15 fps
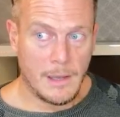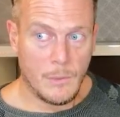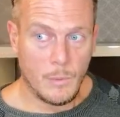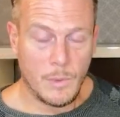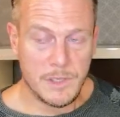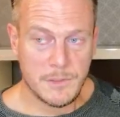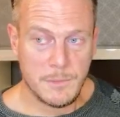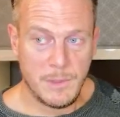
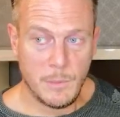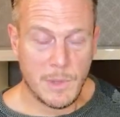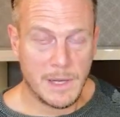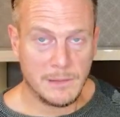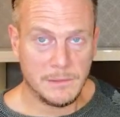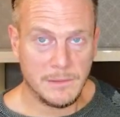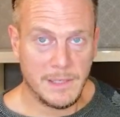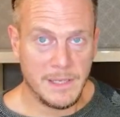Wish me
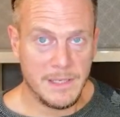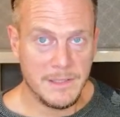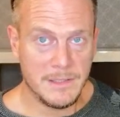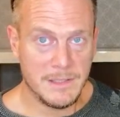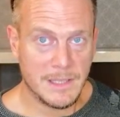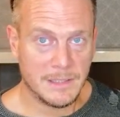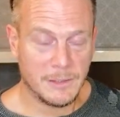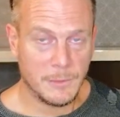well, ladies and
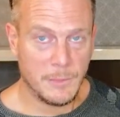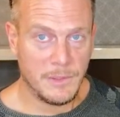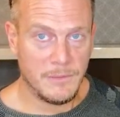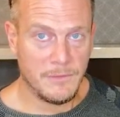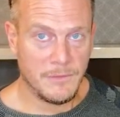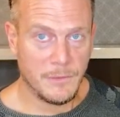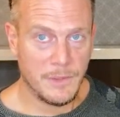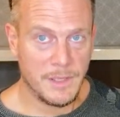gentlemen,
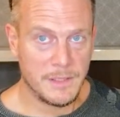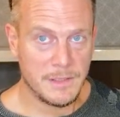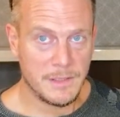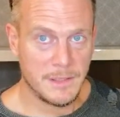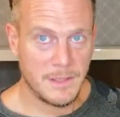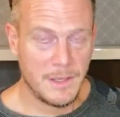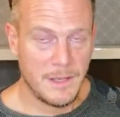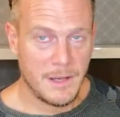for this
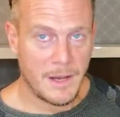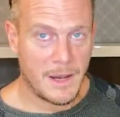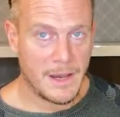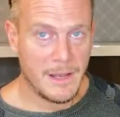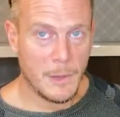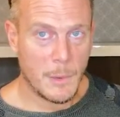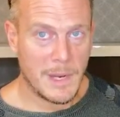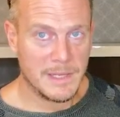
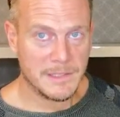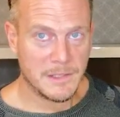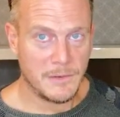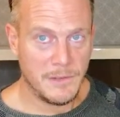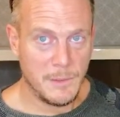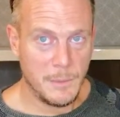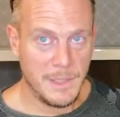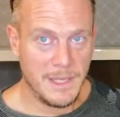
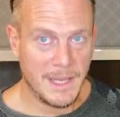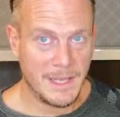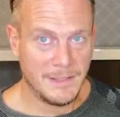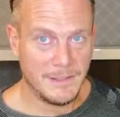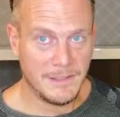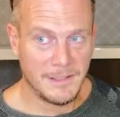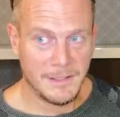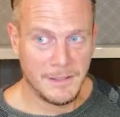ayahuasca-y
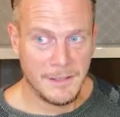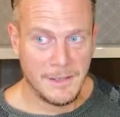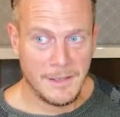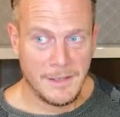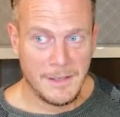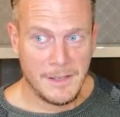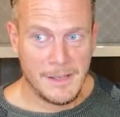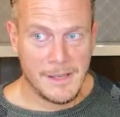weekend.
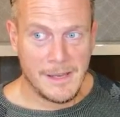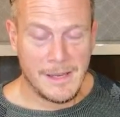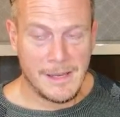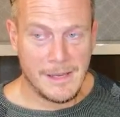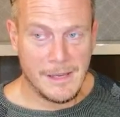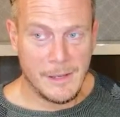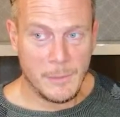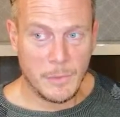
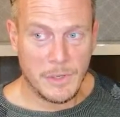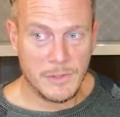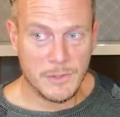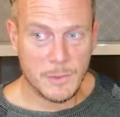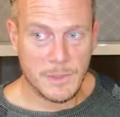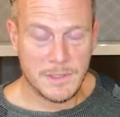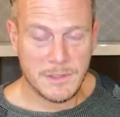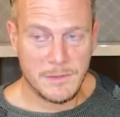I'm going to
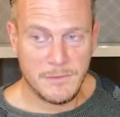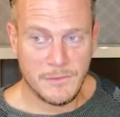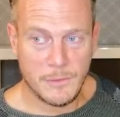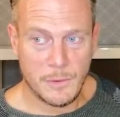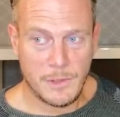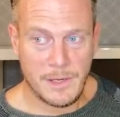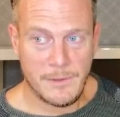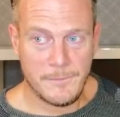Switzerland
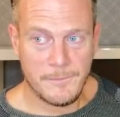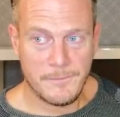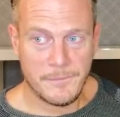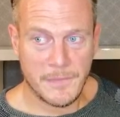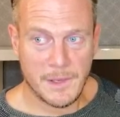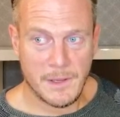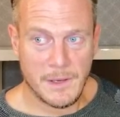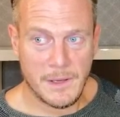for it.
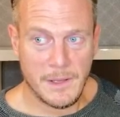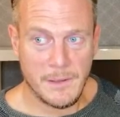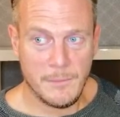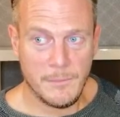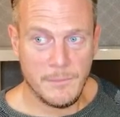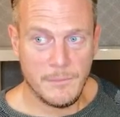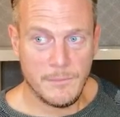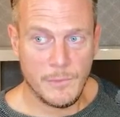
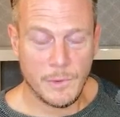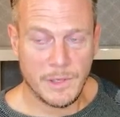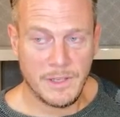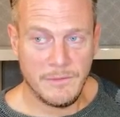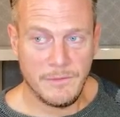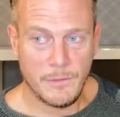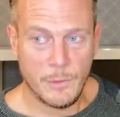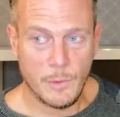I'm
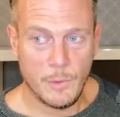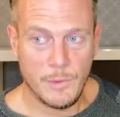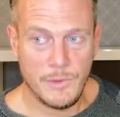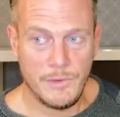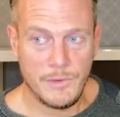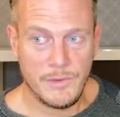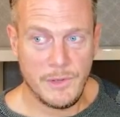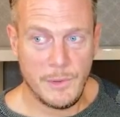looking forward
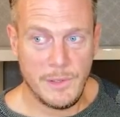to